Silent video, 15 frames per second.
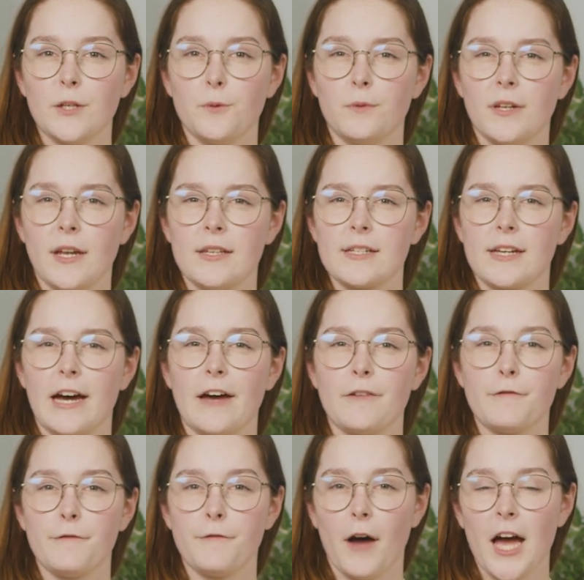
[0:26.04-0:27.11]
you will need to cut
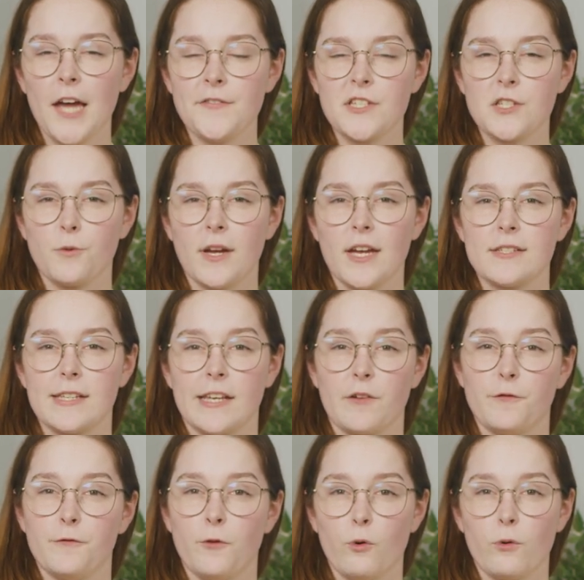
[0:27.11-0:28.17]
5 squares that are
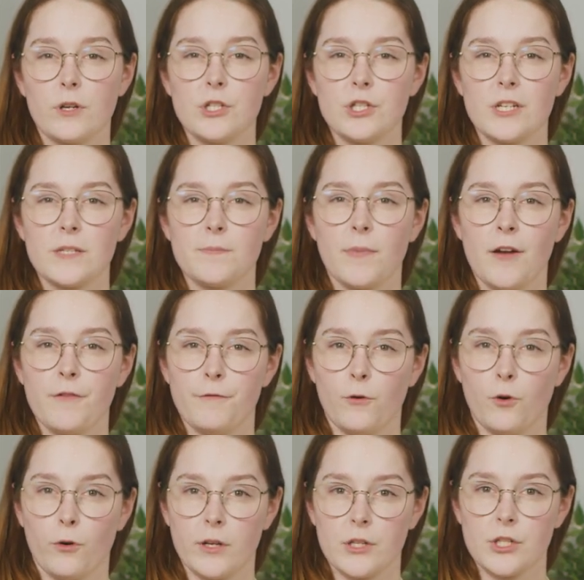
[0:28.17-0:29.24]
4 inches by
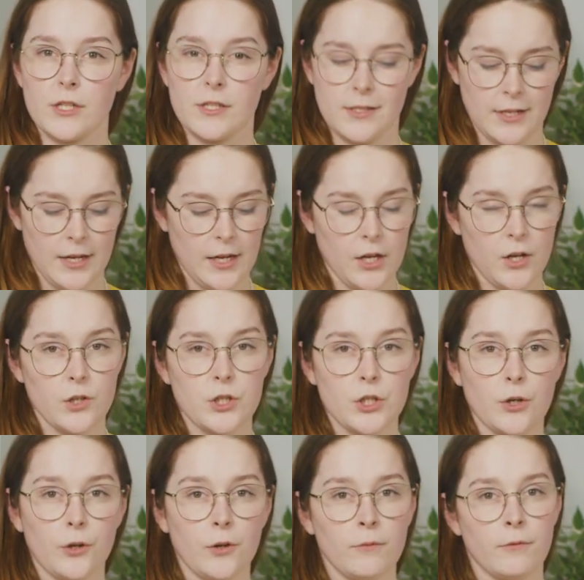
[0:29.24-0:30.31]
4 inches.
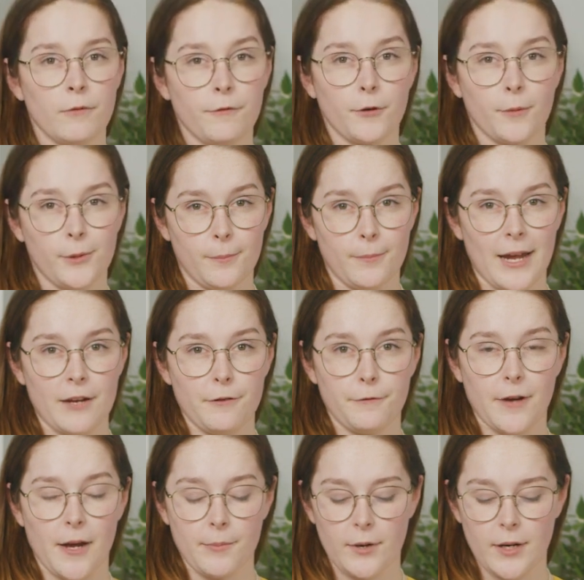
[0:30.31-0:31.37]
2 from your main
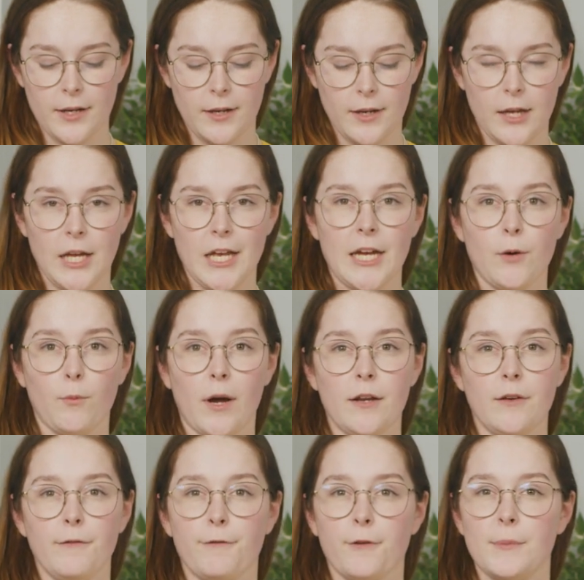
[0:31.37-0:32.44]
fabric,
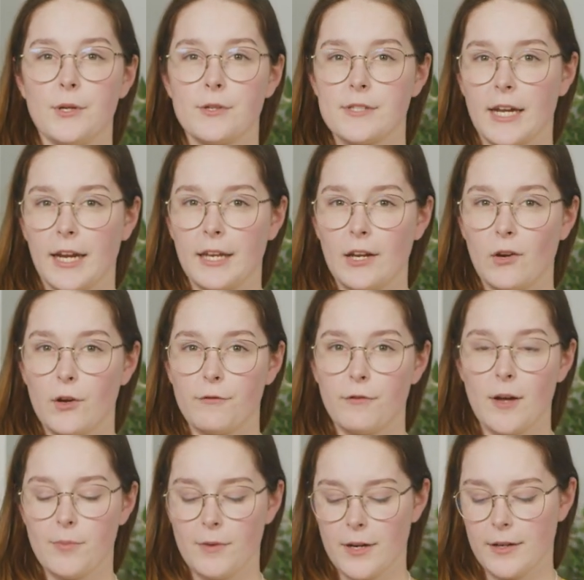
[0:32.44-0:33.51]
1 from your secondary
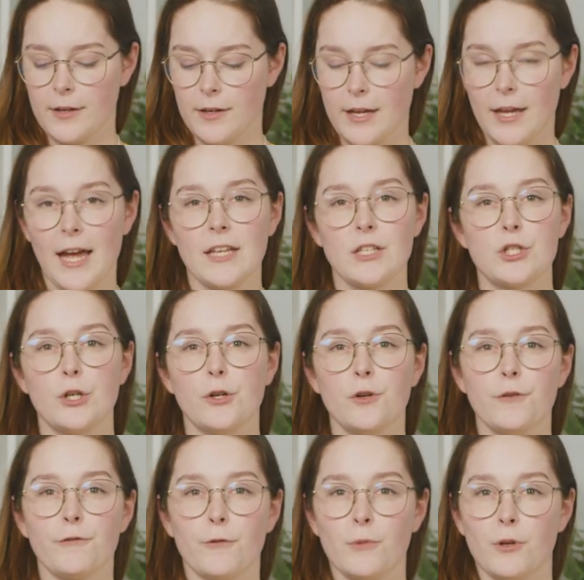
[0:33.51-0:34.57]
fabric, and
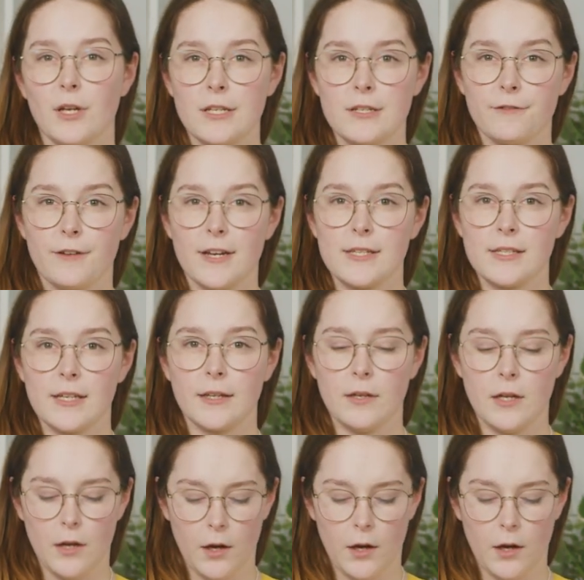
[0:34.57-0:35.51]
2 from your interfacing.